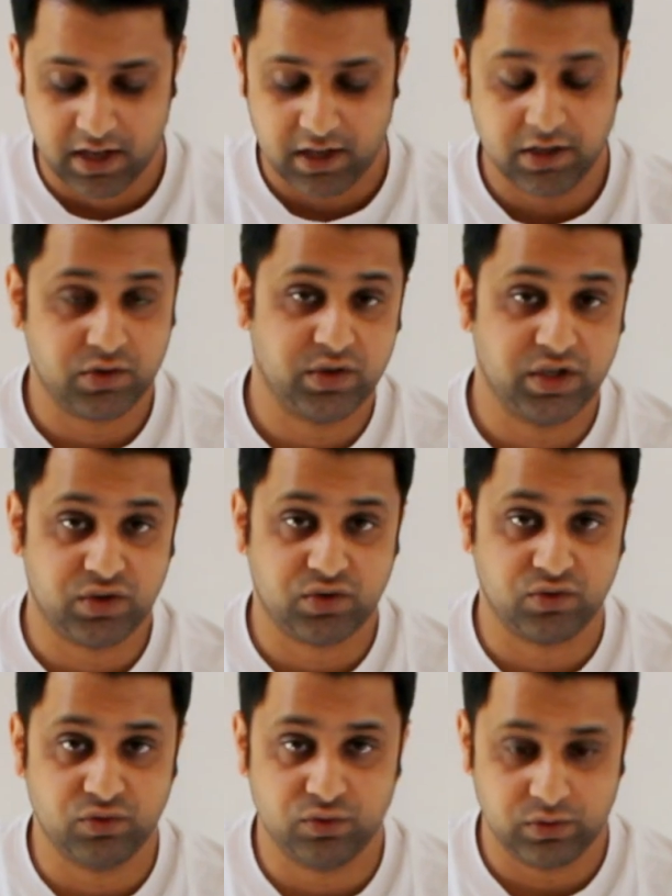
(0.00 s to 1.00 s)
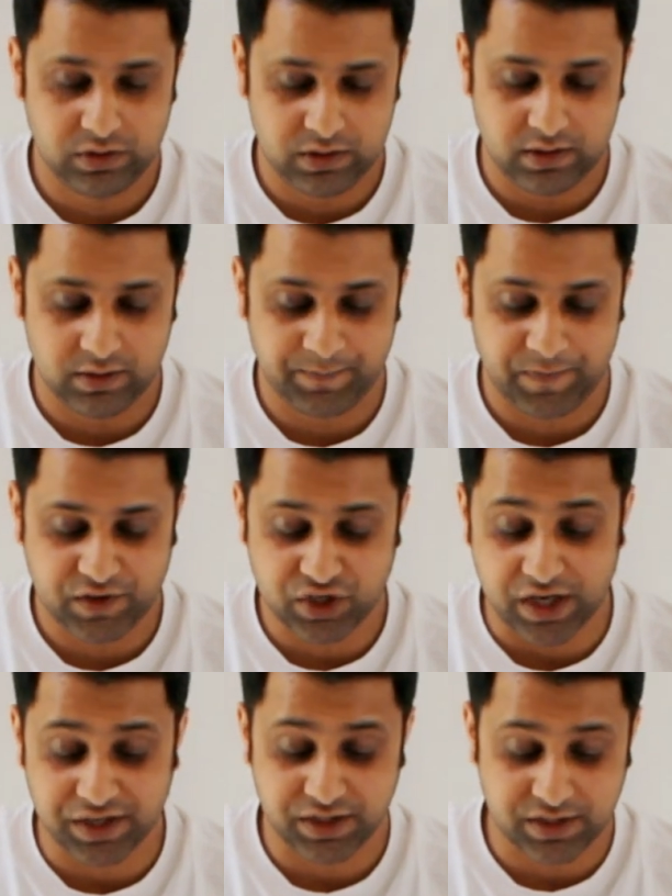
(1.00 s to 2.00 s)
you need to
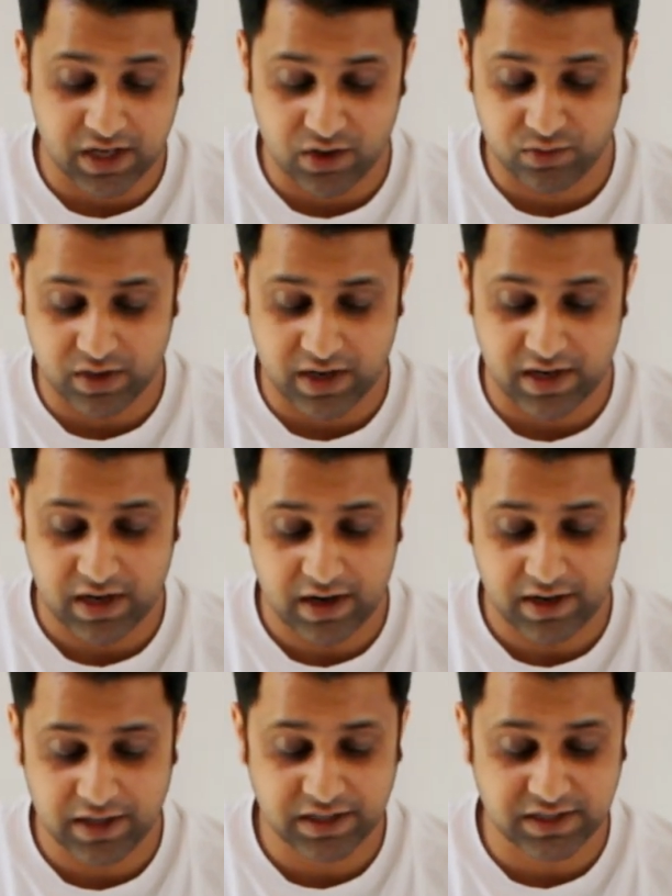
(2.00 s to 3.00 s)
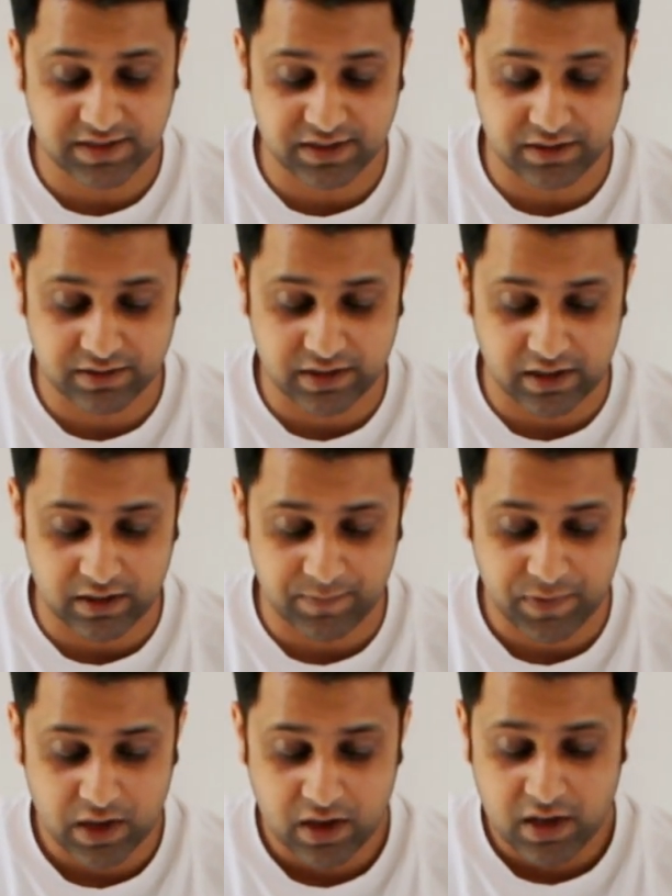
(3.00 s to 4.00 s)
shut it down, or it is in the
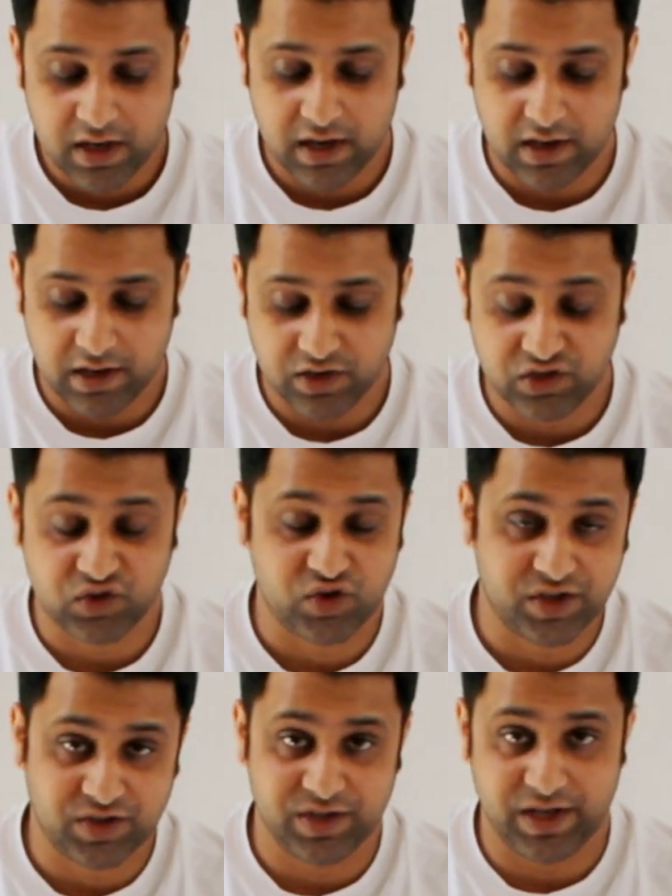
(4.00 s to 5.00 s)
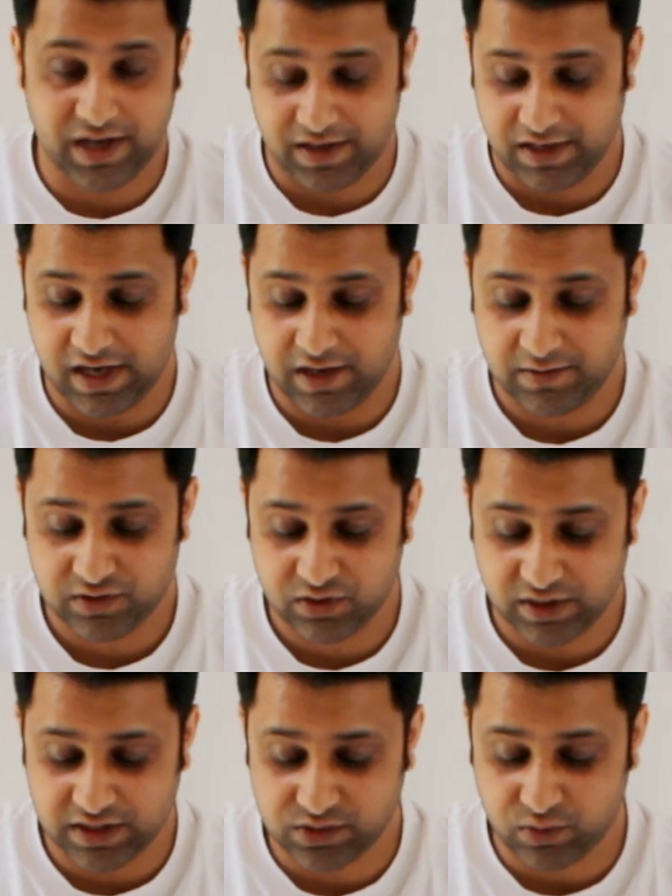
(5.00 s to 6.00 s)
restricted area. So
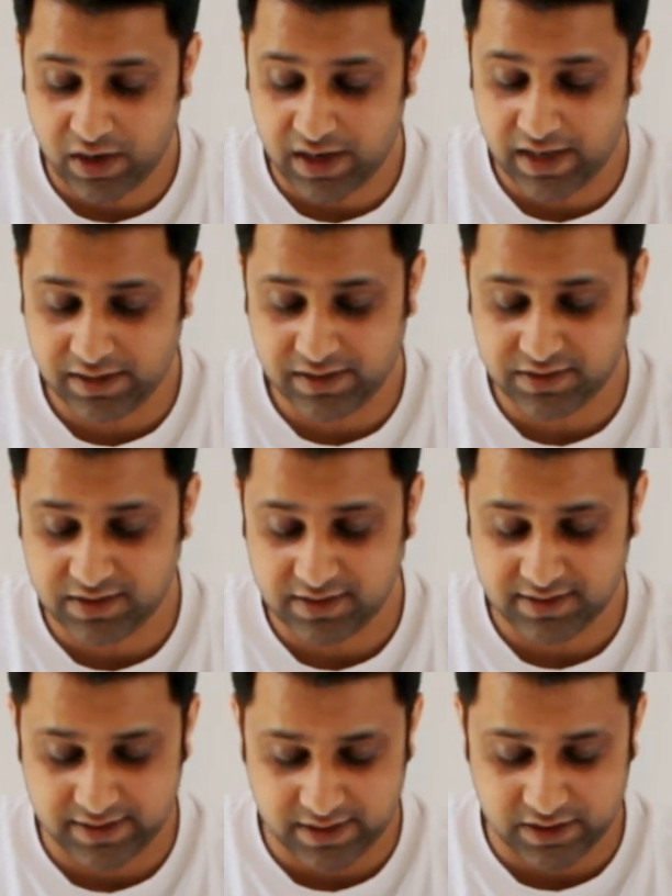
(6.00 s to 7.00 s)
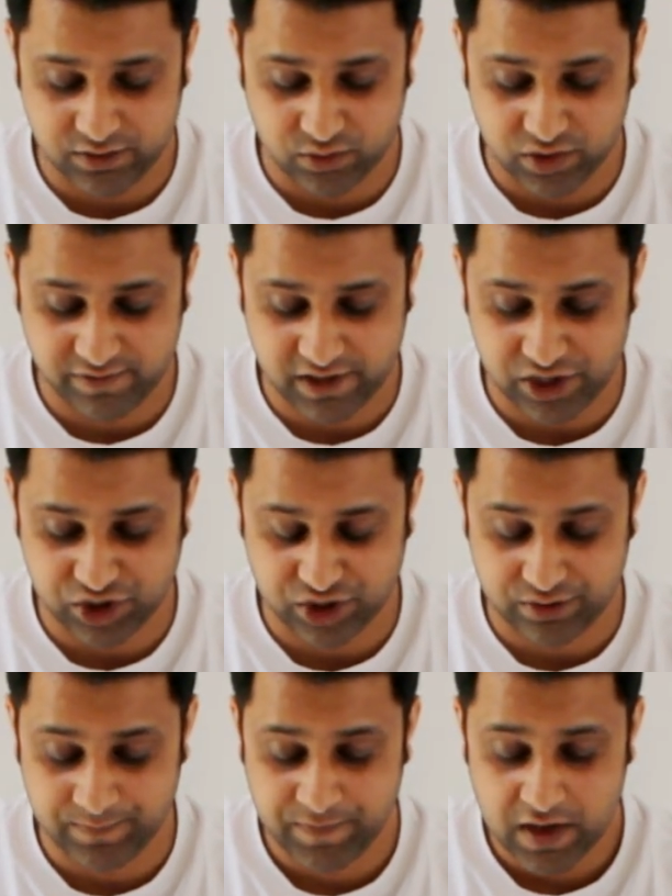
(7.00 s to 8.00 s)
that's why this is the
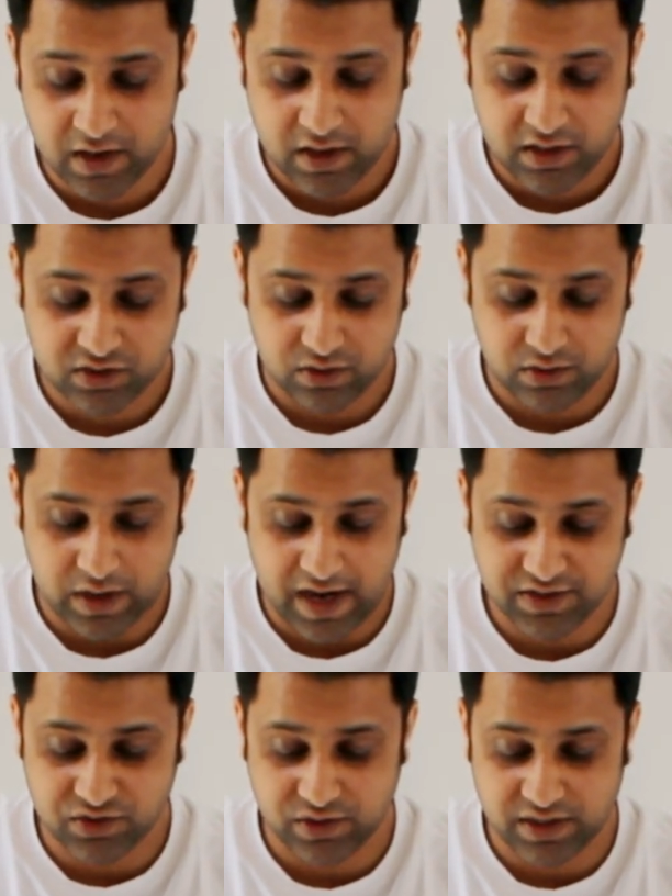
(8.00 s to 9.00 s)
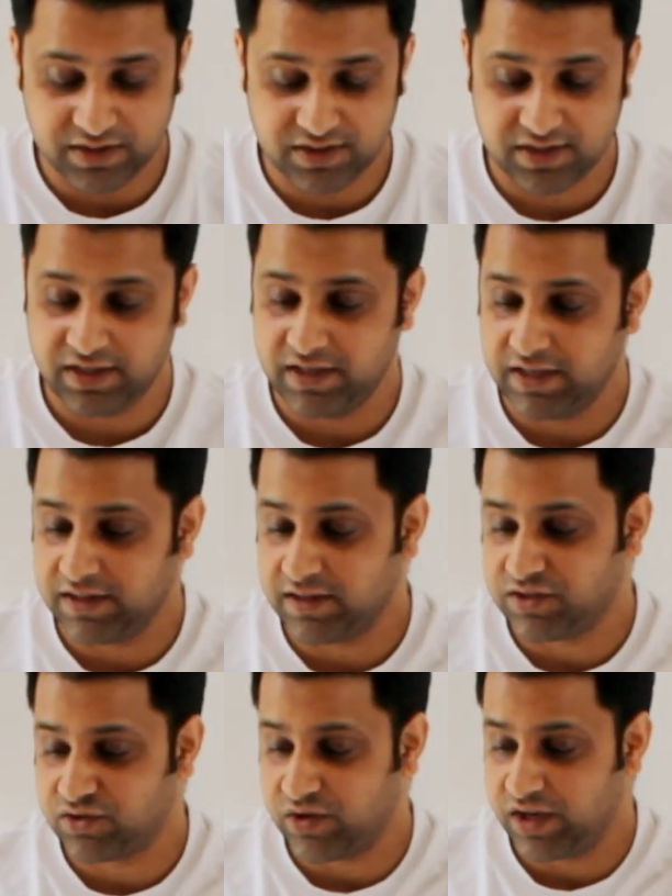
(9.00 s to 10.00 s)
notification. So as you can see in the
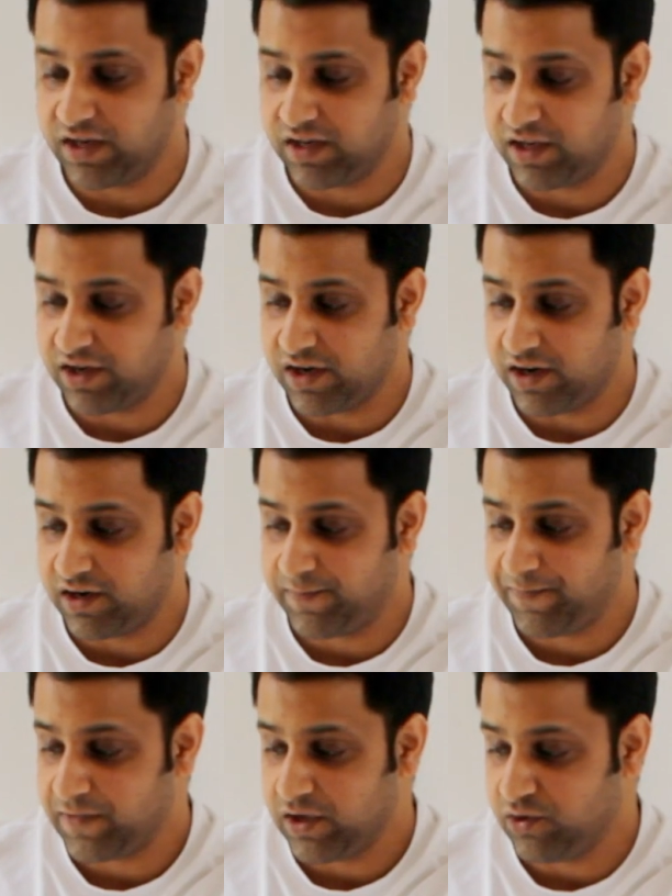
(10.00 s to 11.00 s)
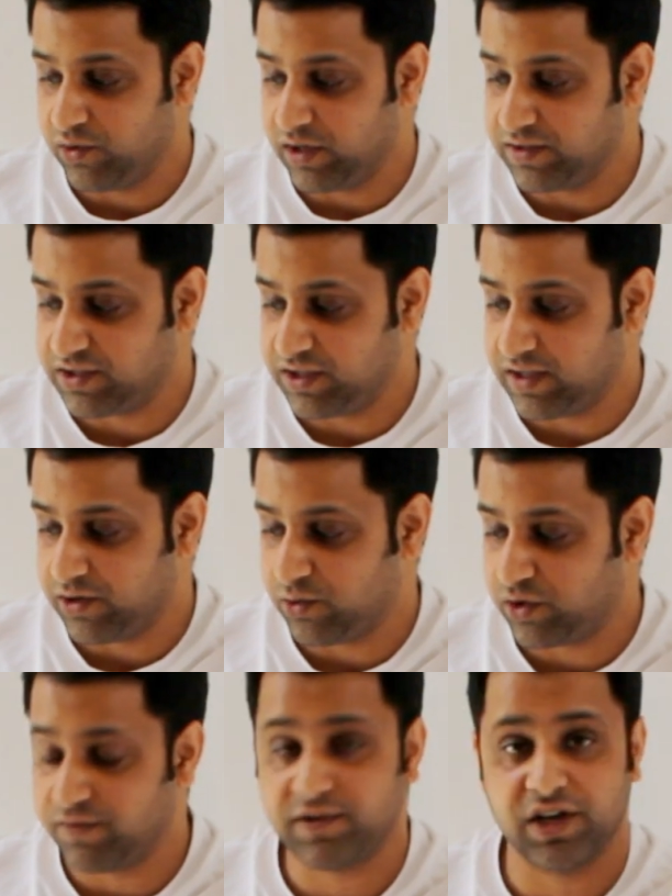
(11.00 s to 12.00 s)
screen here, you can see the
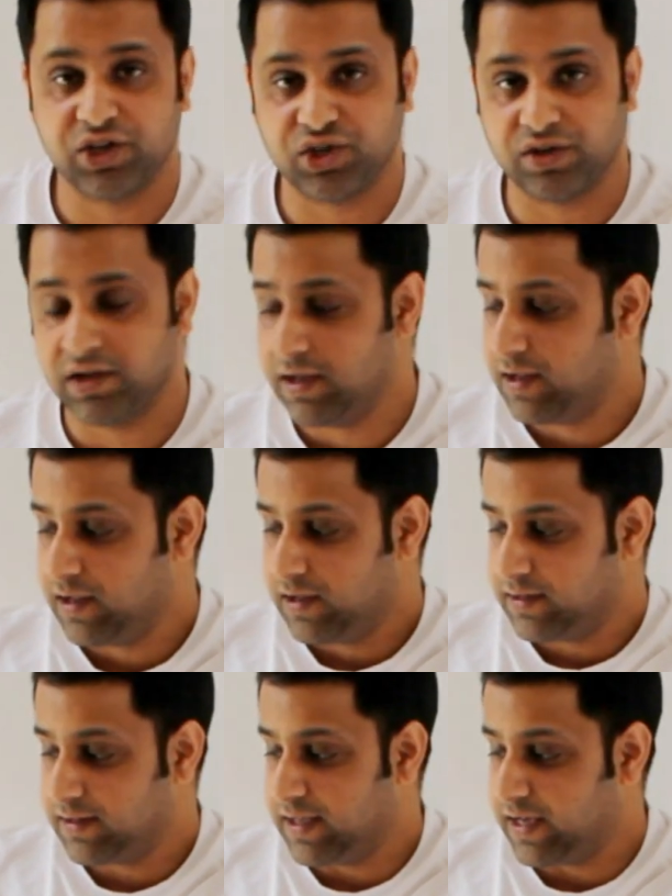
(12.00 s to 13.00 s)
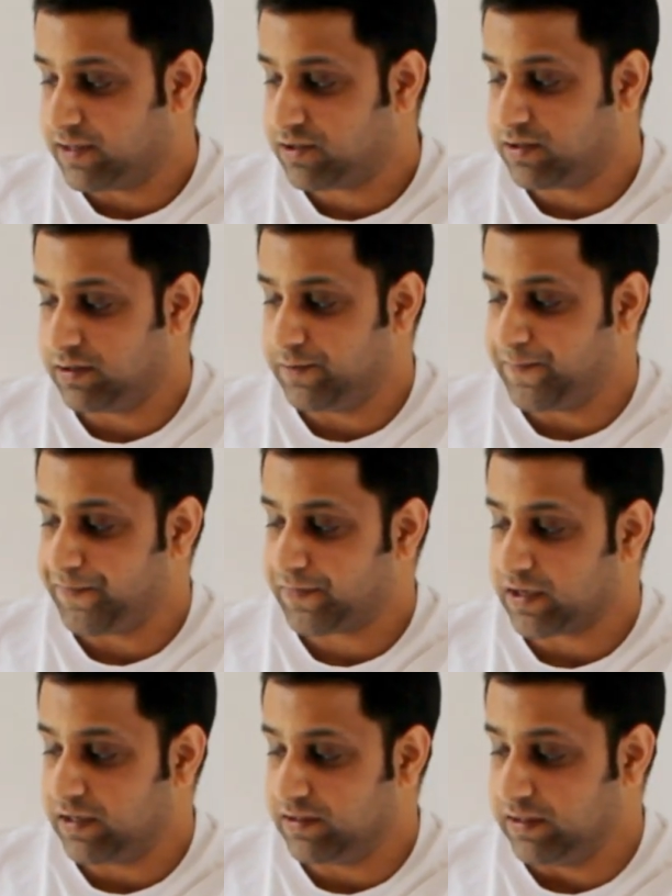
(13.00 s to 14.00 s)
notification that
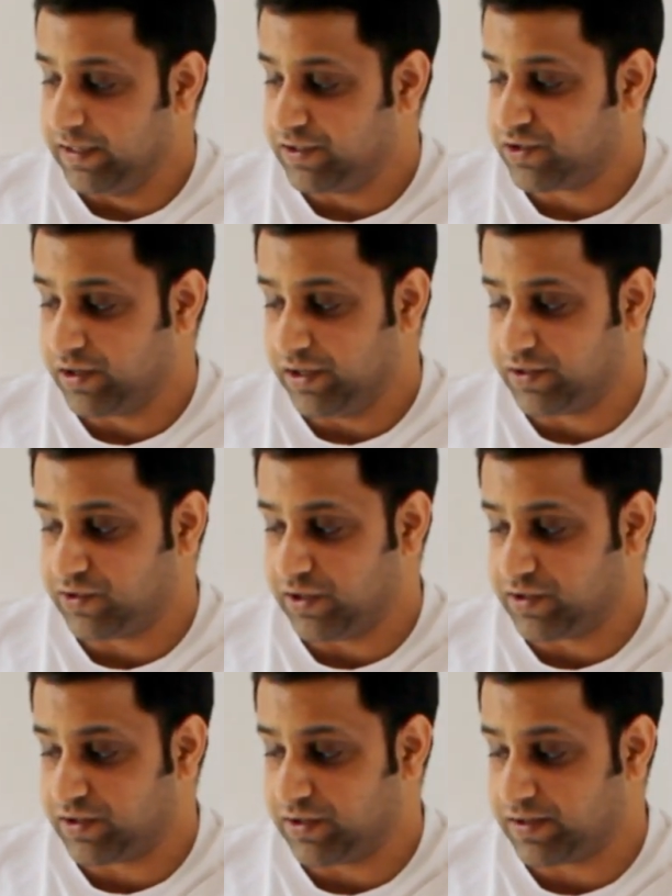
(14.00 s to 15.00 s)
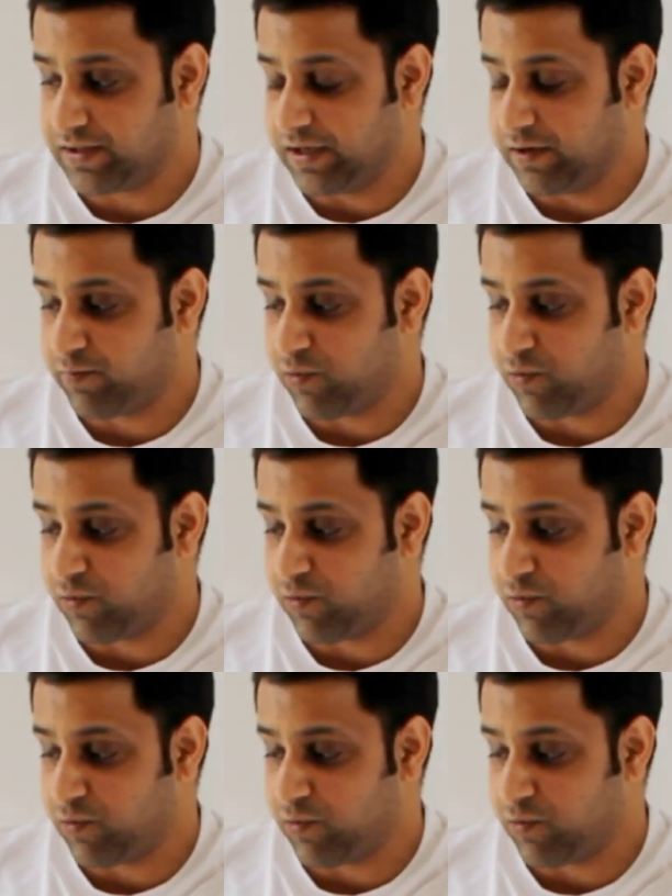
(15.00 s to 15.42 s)
it's in